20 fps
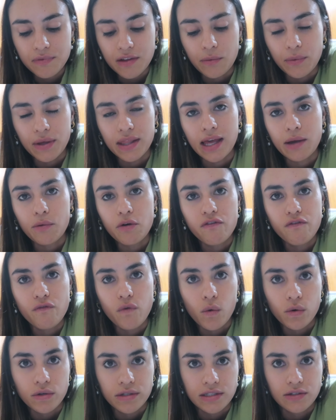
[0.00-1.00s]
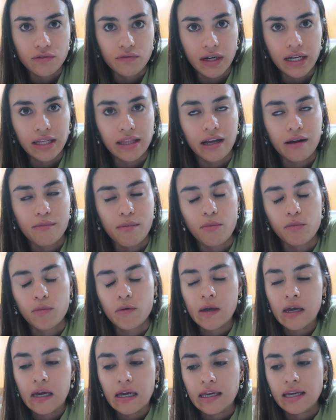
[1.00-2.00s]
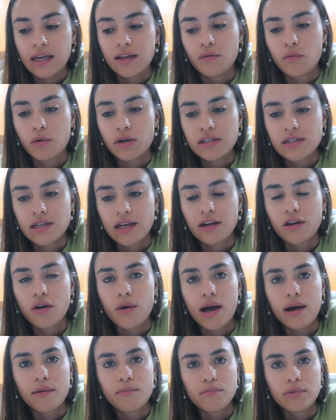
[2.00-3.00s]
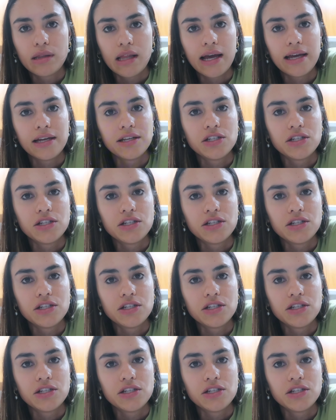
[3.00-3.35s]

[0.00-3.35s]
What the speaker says: We like were forced to read. Like I remember being a kid and wanting to like go out and play,